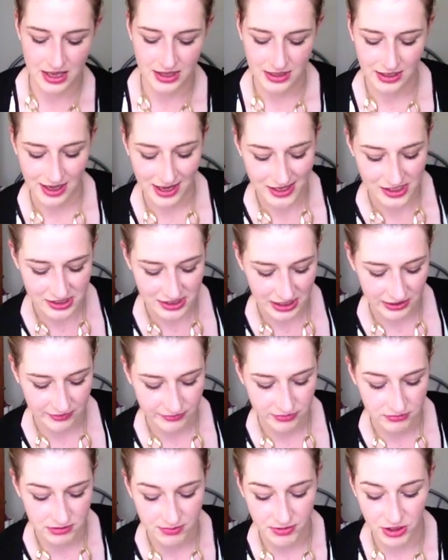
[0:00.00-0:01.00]
The last thing
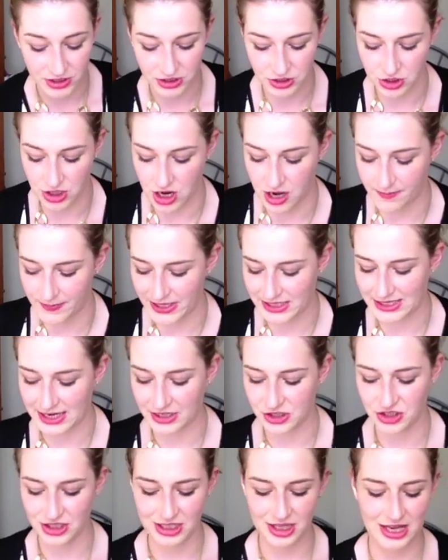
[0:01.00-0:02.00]
from the body shop is
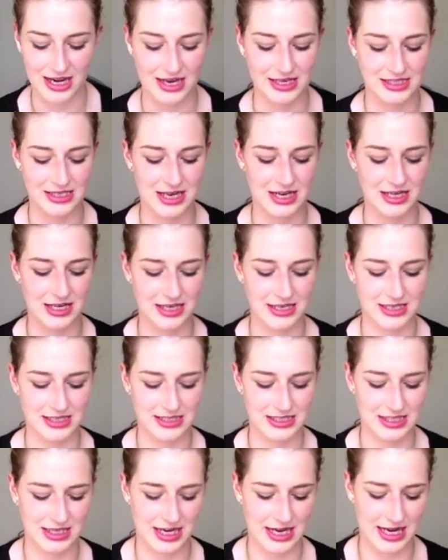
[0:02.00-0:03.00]
actually this, and it
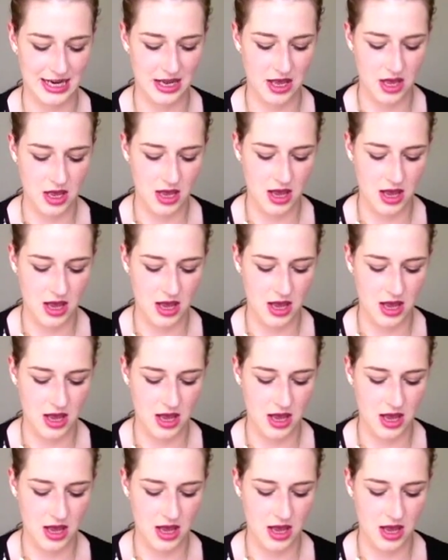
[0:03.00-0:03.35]
is the